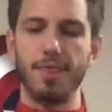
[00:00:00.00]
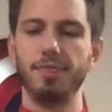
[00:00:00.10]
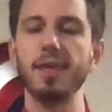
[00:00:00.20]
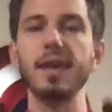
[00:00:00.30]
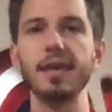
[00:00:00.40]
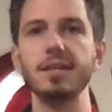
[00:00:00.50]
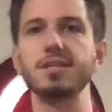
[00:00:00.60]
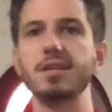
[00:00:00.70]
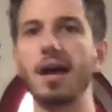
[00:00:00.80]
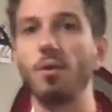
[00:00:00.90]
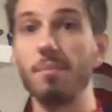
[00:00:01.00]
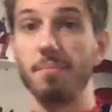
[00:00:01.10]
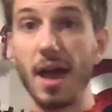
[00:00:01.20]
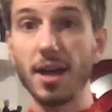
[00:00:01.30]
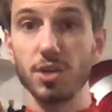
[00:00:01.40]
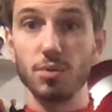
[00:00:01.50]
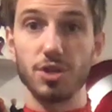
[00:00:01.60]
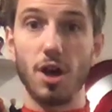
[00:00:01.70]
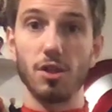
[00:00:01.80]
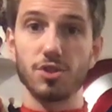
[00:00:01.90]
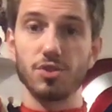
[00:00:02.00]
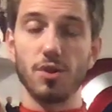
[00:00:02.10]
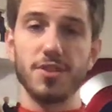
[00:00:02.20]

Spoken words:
These, I went back to a dollar store,